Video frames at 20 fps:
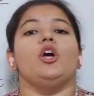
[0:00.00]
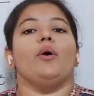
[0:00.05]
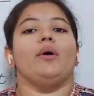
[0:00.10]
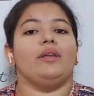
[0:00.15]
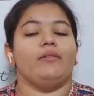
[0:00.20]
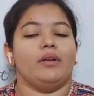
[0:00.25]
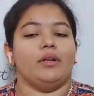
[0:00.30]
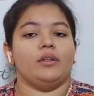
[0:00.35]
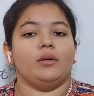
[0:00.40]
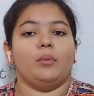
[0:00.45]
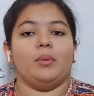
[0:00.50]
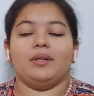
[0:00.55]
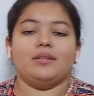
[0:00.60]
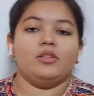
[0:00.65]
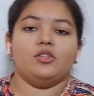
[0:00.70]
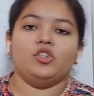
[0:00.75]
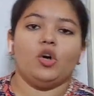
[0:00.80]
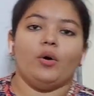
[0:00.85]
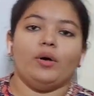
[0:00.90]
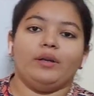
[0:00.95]
sure event. What
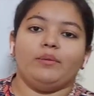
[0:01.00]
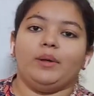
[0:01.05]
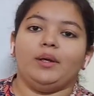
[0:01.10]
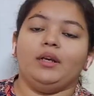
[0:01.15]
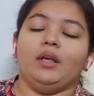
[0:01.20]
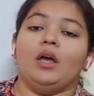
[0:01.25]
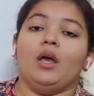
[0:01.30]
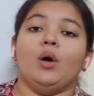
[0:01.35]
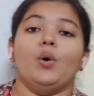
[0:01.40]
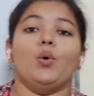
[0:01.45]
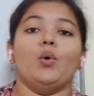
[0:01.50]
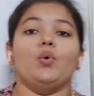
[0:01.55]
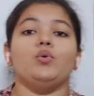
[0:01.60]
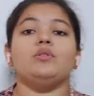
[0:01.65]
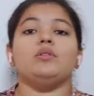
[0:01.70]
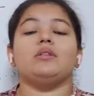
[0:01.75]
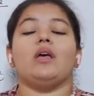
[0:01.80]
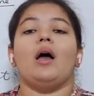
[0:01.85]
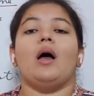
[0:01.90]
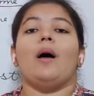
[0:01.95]
is a sure event?
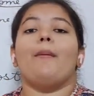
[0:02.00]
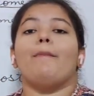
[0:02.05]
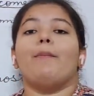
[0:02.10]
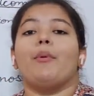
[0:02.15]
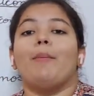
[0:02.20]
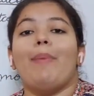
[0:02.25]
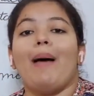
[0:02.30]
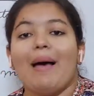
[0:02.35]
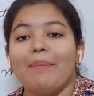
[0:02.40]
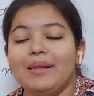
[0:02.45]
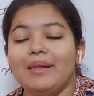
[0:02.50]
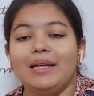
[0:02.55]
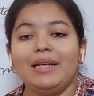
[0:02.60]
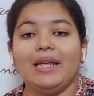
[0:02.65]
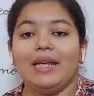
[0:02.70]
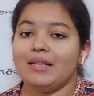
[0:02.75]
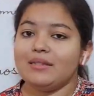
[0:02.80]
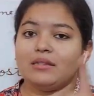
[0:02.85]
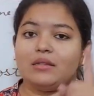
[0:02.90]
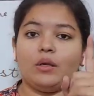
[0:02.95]
Whose
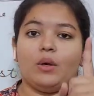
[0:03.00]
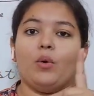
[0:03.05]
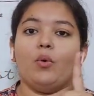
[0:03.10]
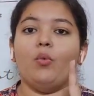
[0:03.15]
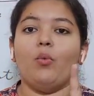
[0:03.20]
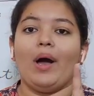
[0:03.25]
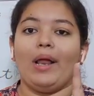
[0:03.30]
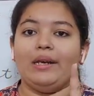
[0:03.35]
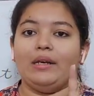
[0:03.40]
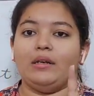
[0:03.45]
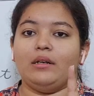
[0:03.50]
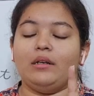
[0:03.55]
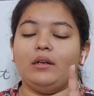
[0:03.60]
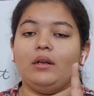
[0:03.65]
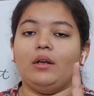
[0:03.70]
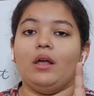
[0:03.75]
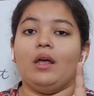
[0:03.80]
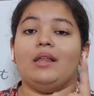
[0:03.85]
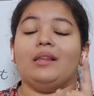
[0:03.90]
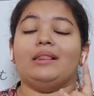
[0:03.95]
probability is 1.
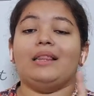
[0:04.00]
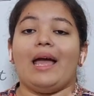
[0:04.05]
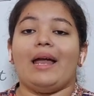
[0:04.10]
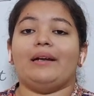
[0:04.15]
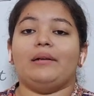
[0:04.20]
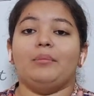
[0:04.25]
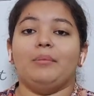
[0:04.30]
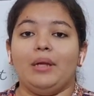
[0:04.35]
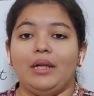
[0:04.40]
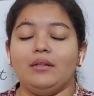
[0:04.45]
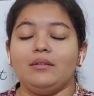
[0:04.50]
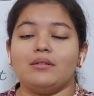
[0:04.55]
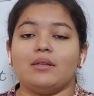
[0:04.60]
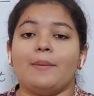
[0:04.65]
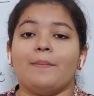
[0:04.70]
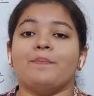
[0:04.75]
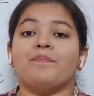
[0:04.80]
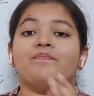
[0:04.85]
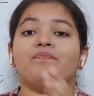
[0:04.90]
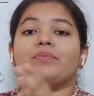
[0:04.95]
That
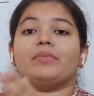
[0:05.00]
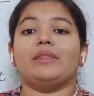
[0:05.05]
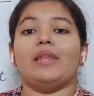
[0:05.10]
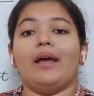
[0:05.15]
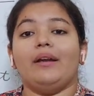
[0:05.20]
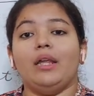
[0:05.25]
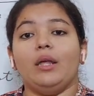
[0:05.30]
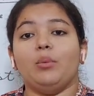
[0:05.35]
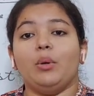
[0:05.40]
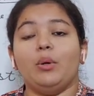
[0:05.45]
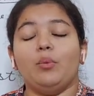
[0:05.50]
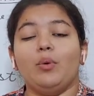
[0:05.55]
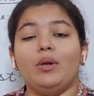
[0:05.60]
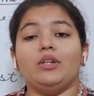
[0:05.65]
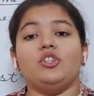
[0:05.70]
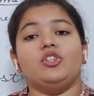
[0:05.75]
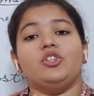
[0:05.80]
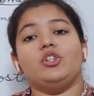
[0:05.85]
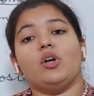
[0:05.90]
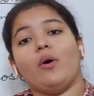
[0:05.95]
means that event
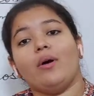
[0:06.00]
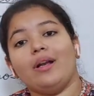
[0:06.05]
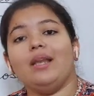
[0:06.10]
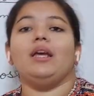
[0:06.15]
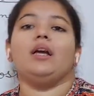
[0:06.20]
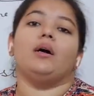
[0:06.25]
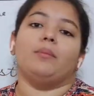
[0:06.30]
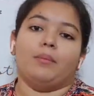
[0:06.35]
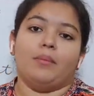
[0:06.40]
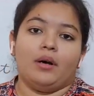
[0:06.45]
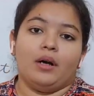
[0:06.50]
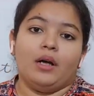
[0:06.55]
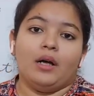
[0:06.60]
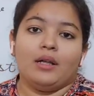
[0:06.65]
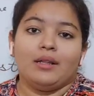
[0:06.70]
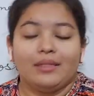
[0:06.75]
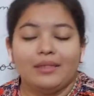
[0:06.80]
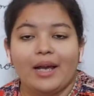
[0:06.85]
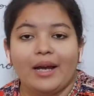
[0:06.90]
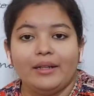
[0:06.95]
will surely come.
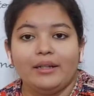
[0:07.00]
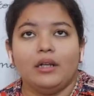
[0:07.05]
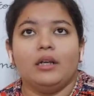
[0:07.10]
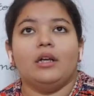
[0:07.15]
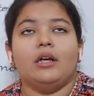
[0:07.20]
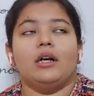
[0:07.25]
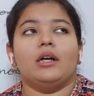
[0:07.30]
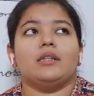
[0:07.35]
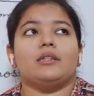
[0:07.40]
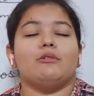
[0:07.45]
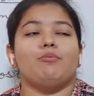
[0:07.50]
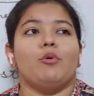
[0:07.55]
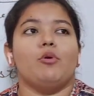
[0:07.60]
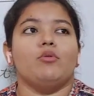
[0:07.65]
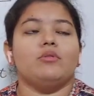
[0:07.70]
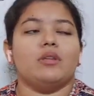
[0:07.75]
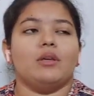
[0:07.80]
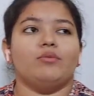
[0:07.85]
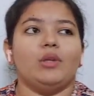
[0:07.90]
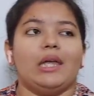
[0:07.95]
that
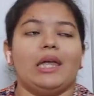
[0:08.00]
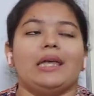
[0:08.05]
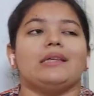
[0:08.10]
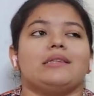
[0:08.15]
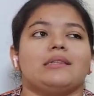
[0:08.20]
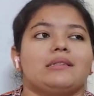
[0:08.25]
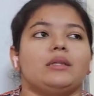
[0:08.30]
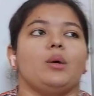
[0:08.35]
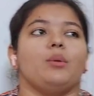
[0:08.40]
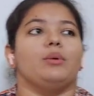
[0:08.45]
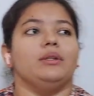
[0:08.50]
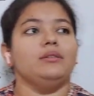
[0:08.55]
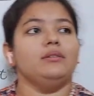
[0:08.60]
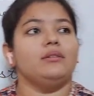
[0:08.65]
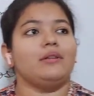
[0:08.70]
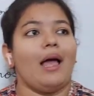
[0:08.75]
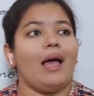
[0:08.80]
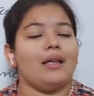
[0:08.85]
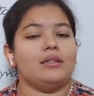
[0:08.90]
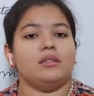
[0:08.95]
suppose if the case is
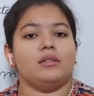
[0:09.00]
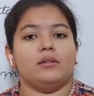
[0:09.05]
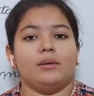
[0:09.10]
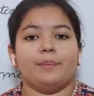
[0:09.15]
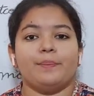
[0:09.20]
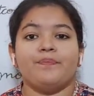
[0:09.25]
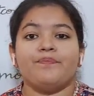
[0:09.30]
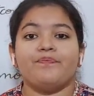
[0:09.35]
given that